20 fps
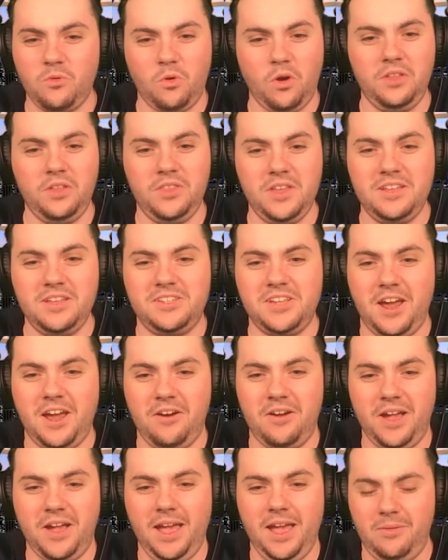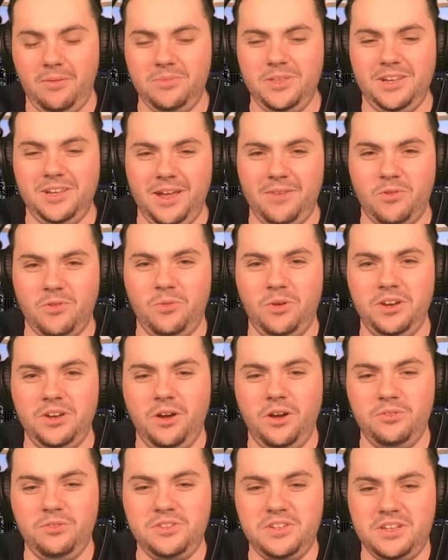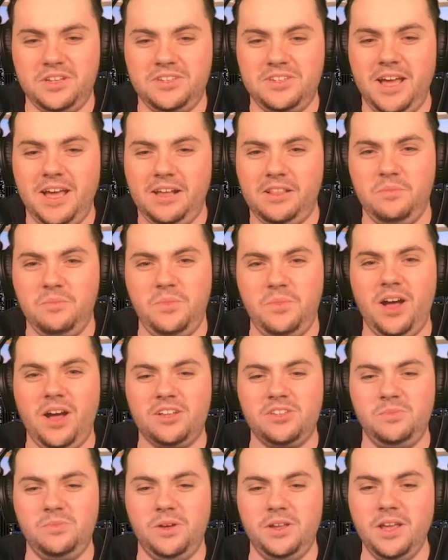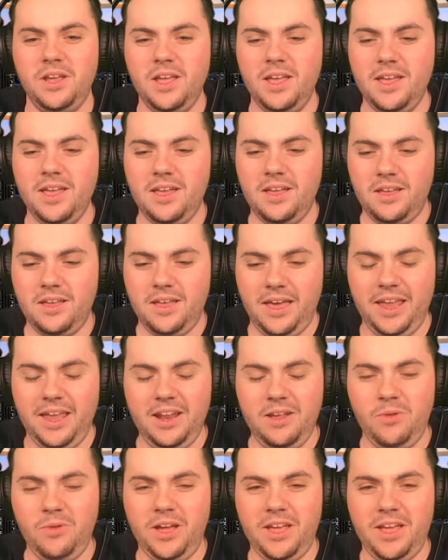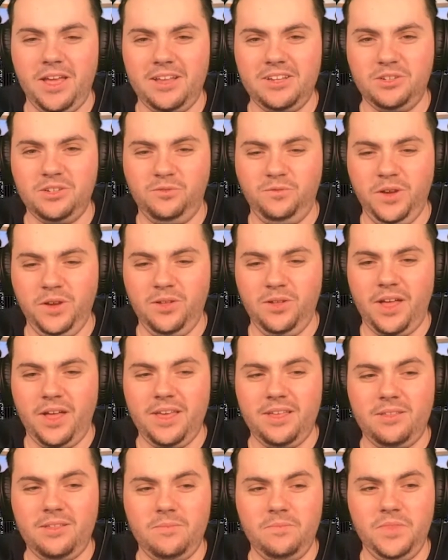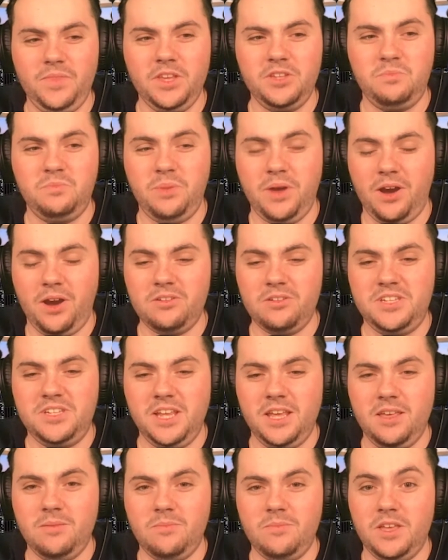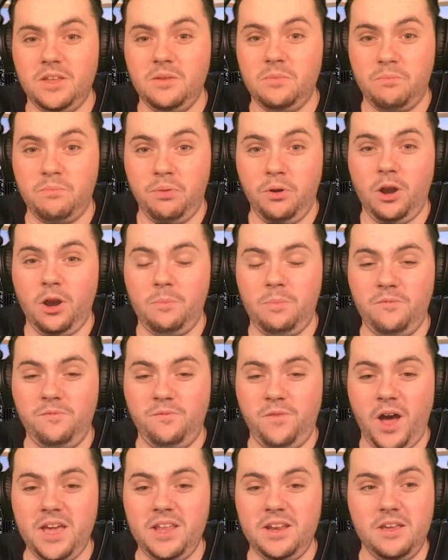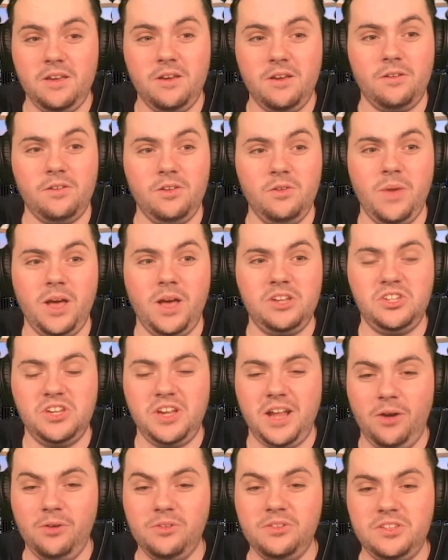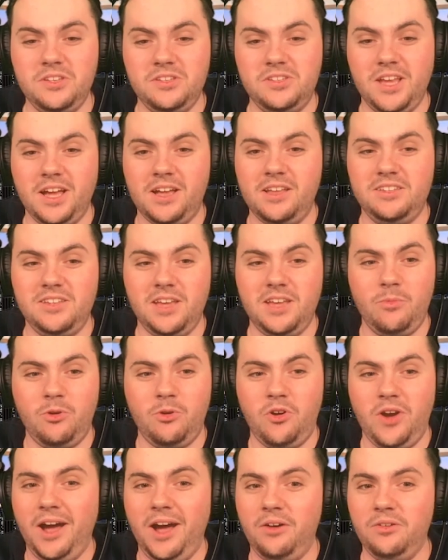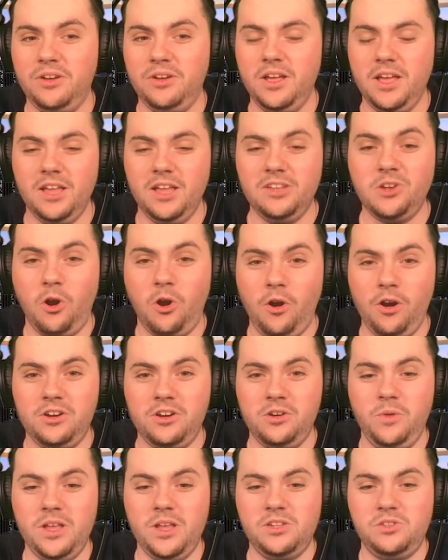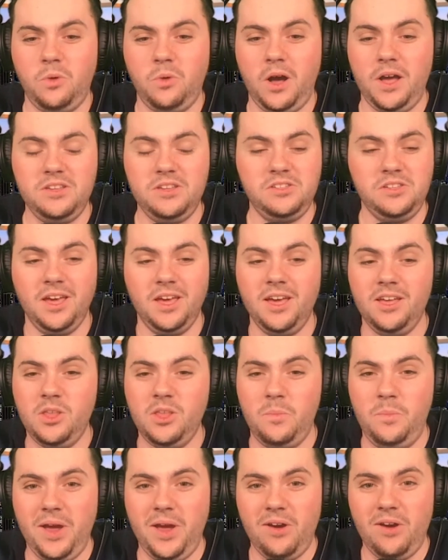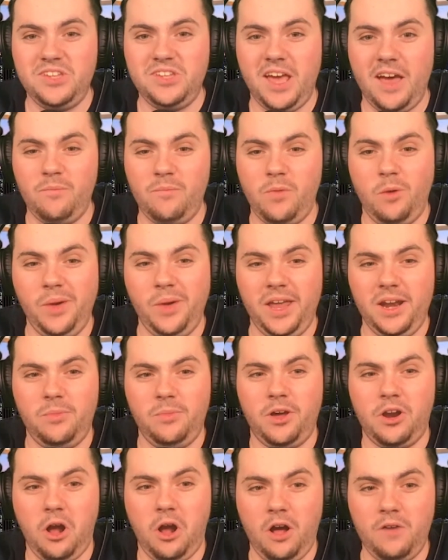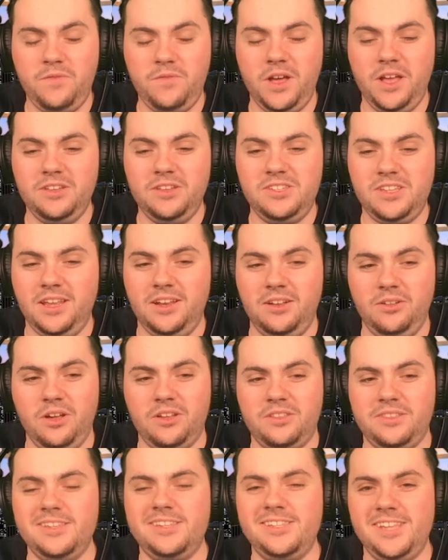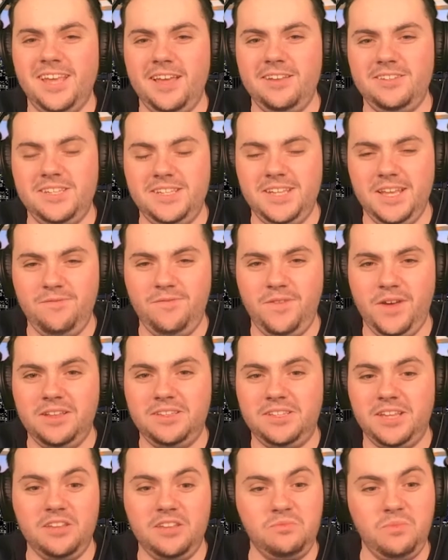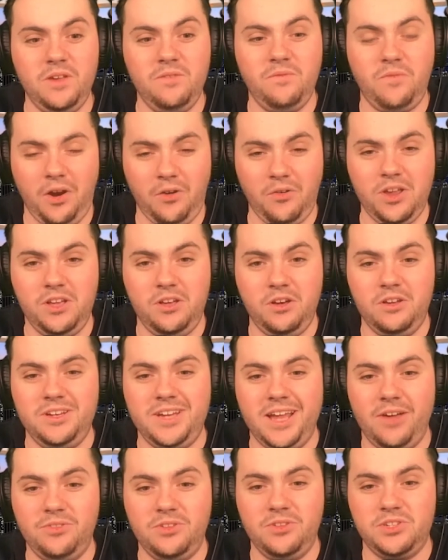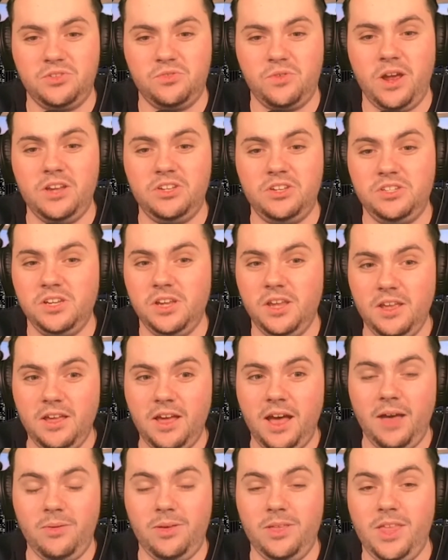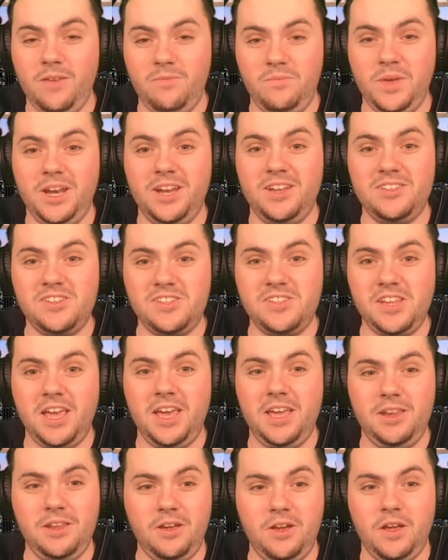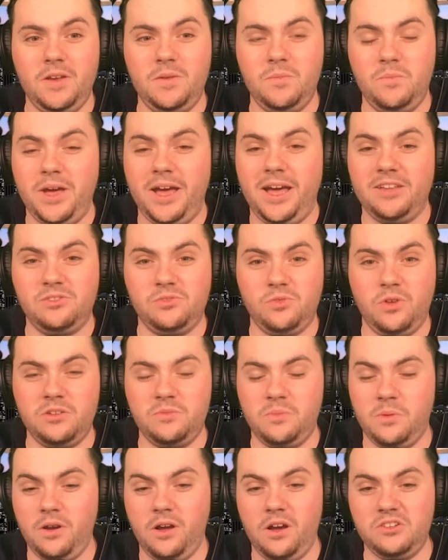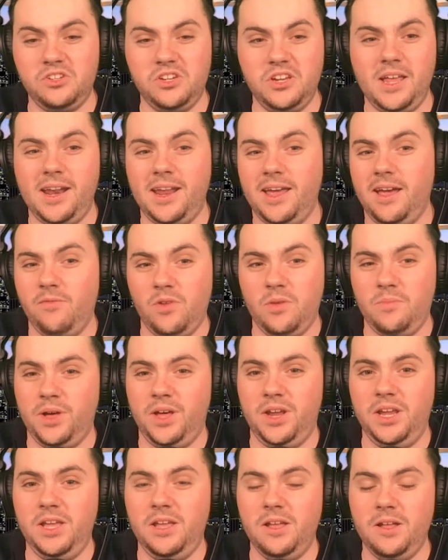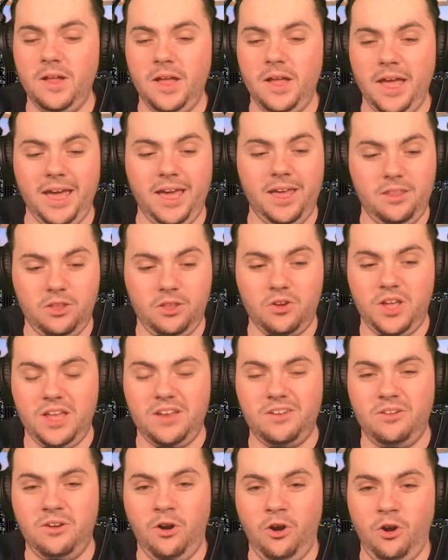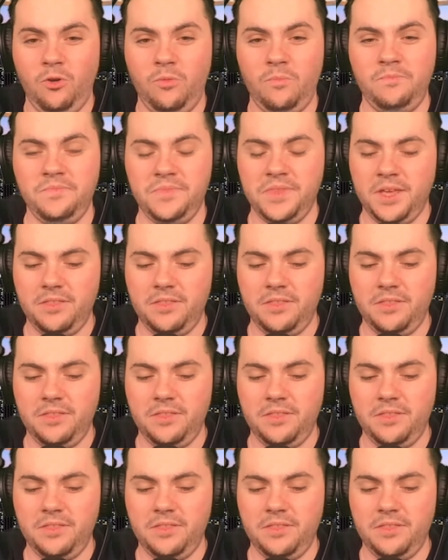run the entire game. I mean, everyone knows you can stack the box. But anyway, I just feel like this Bears team can put up a fight here. You mentioned how it's the second time around. It's hard to win twice. The Bears have momentum on offense. And look, this Saints defense has been very good down the stretch. I mean, they've been insane. You're getting pass rush production out of everybody, and they're getting home.